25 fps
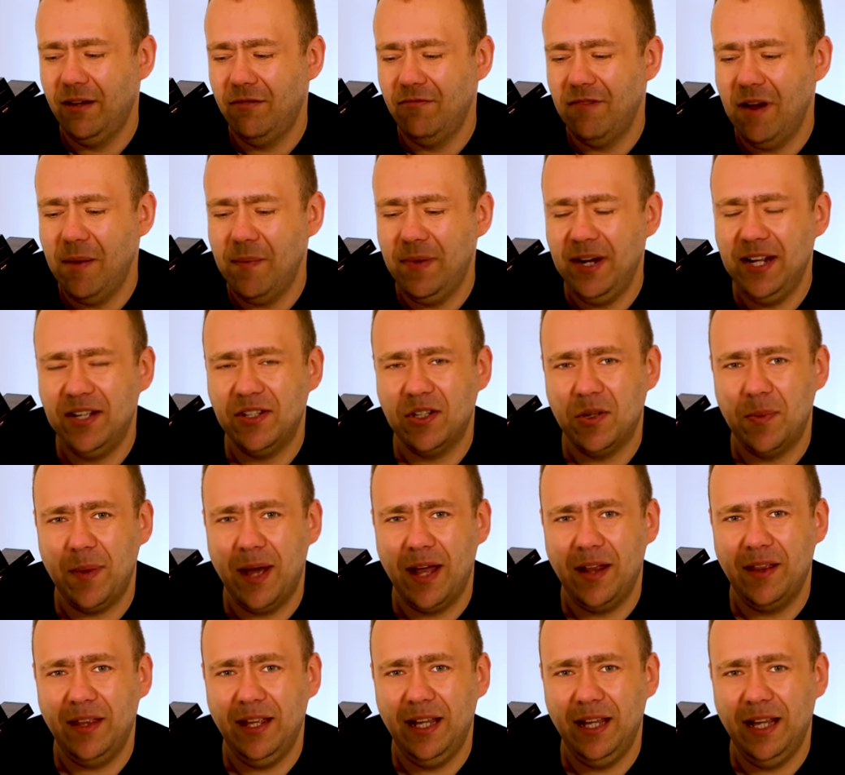reminisce
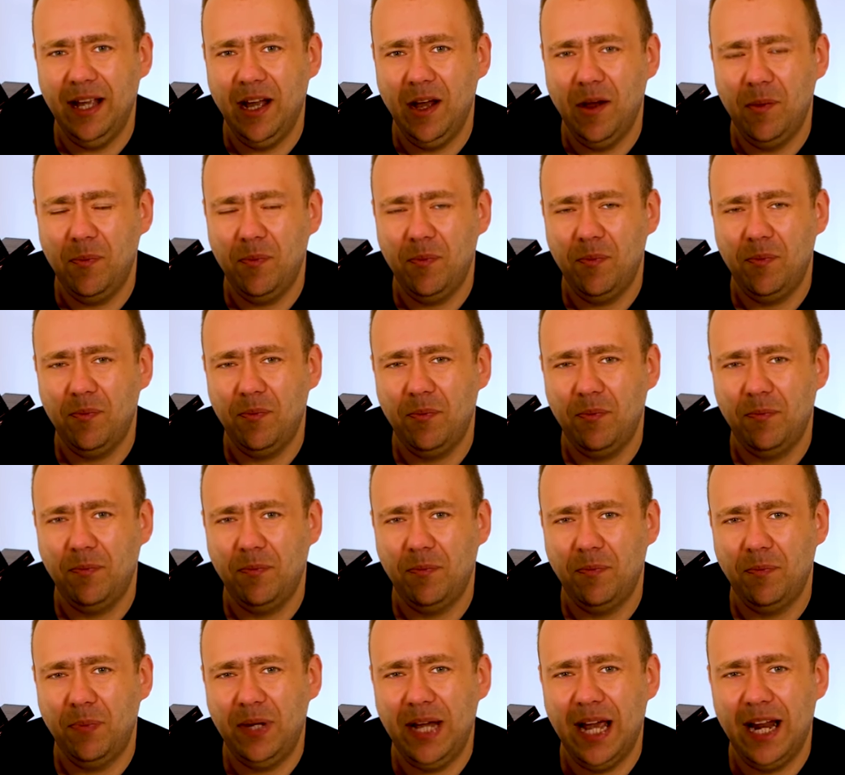about the uh,
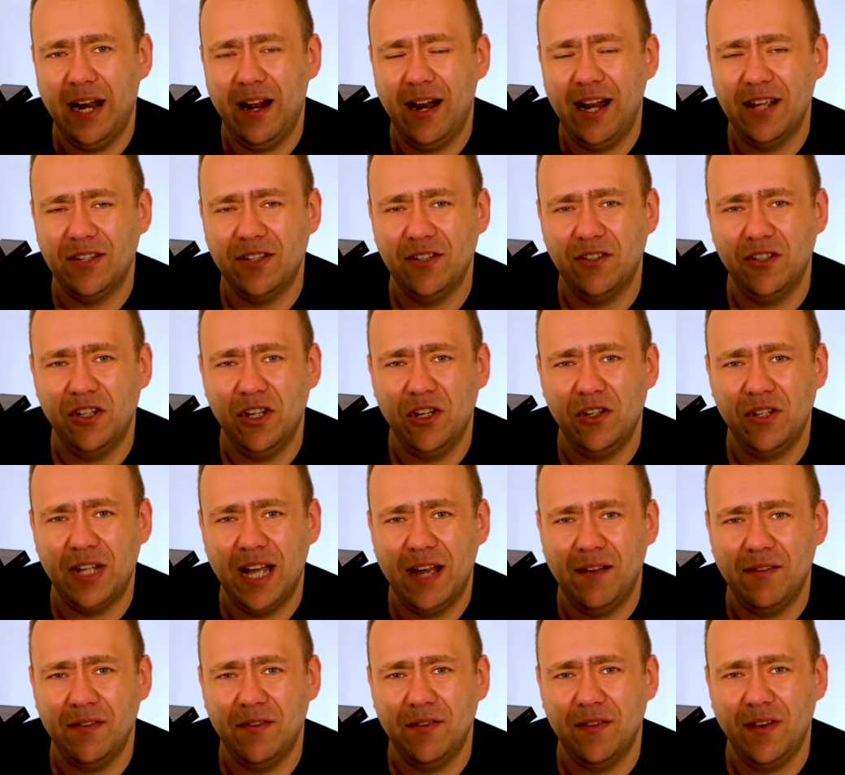piano lessons you used
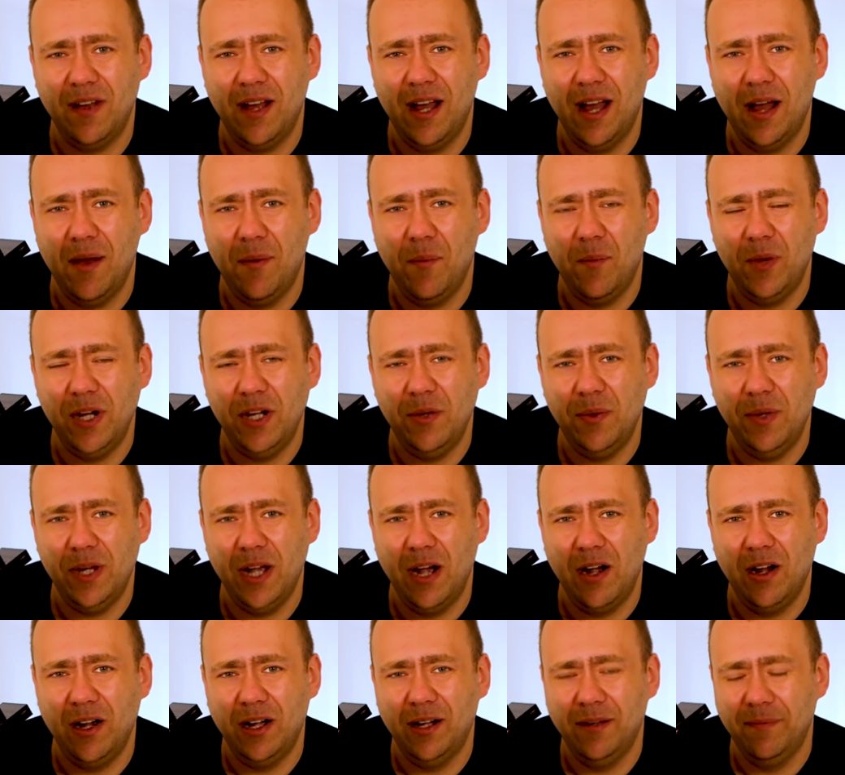to have um, when you were
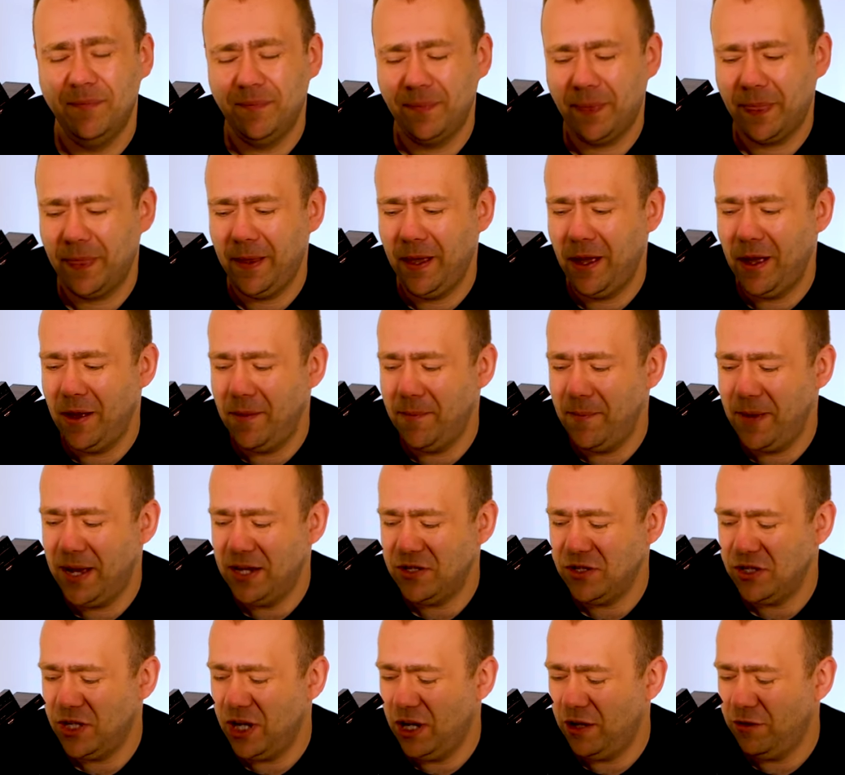younger um,
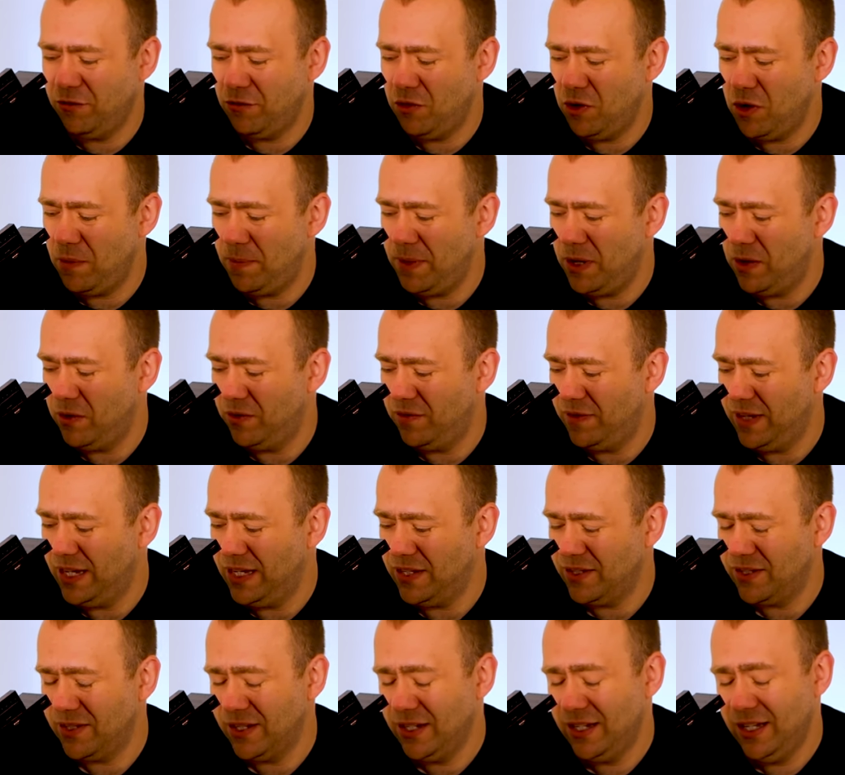as you go through the build of
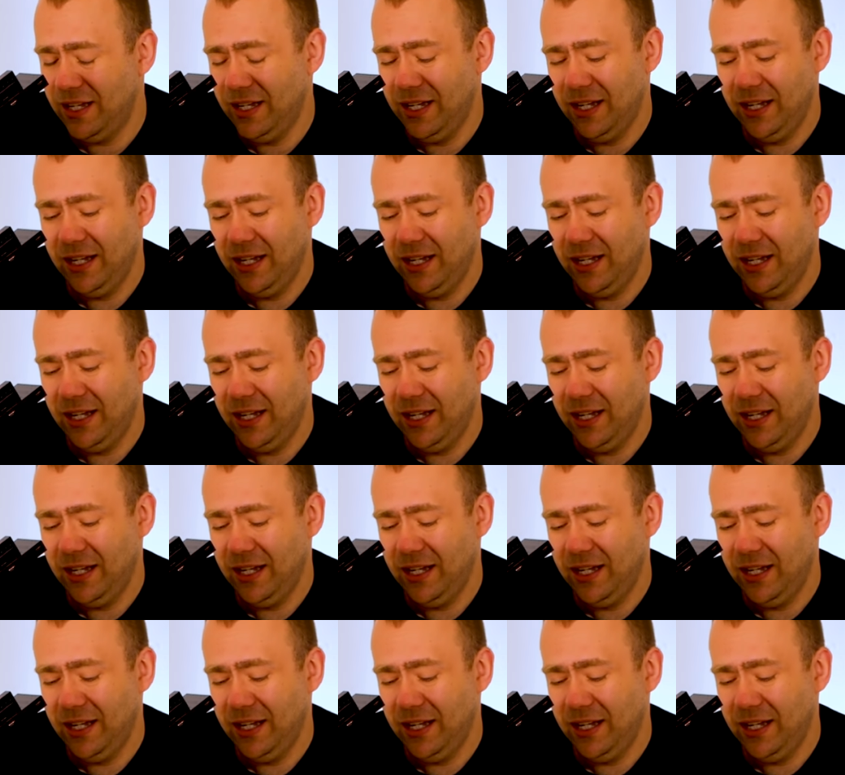this.